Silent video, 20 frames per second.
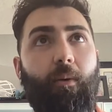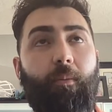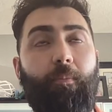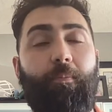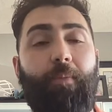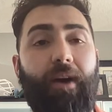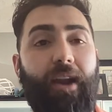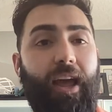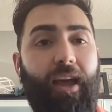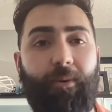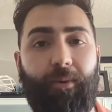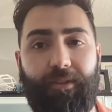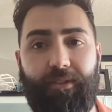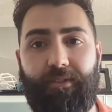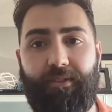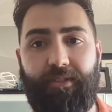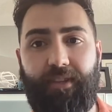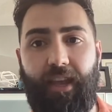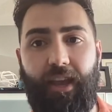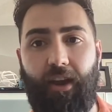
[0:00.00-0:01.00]
But I
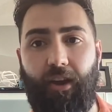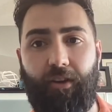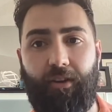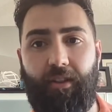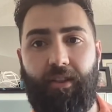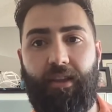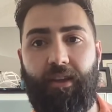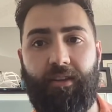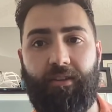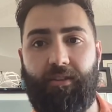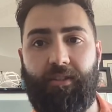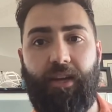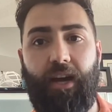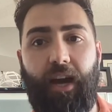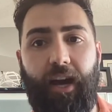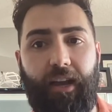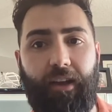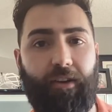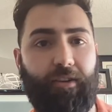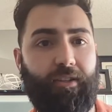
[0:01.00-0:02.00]
was scared the
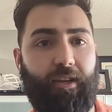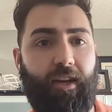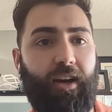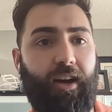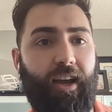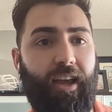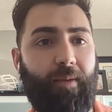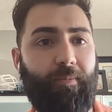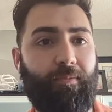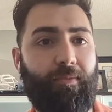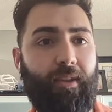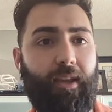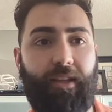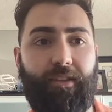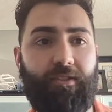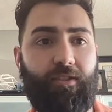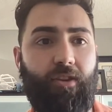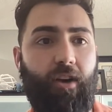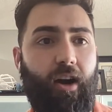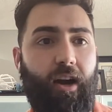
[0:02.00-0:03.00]
entire time.
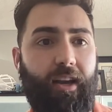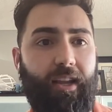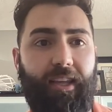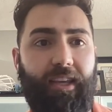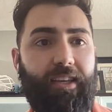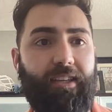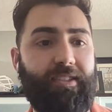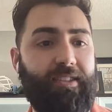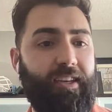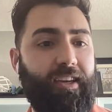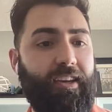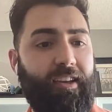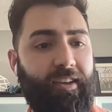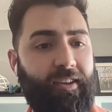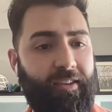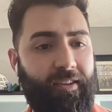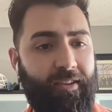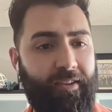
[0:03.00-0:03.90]
It's not easy.